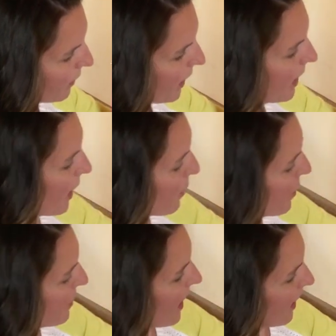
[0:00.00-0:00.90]
Okay, I
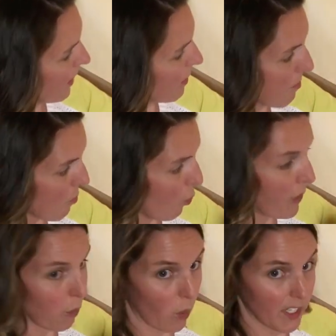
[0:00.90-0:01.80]
wrote that
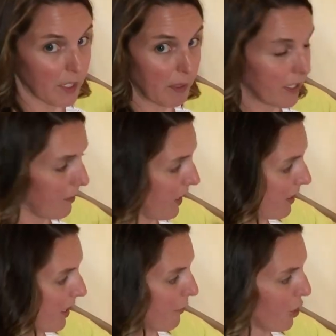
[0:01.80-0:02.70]
with one specific
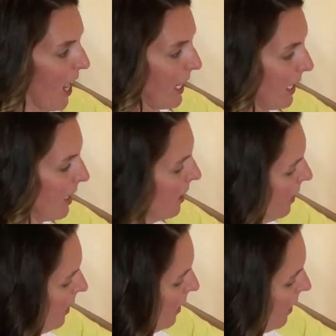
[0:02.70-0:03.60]
set of tracking.
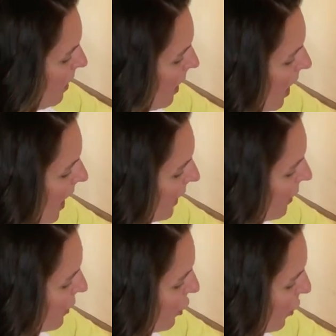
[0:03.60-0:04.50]
I
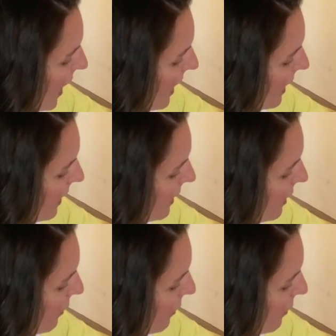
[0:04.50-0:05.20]
could track it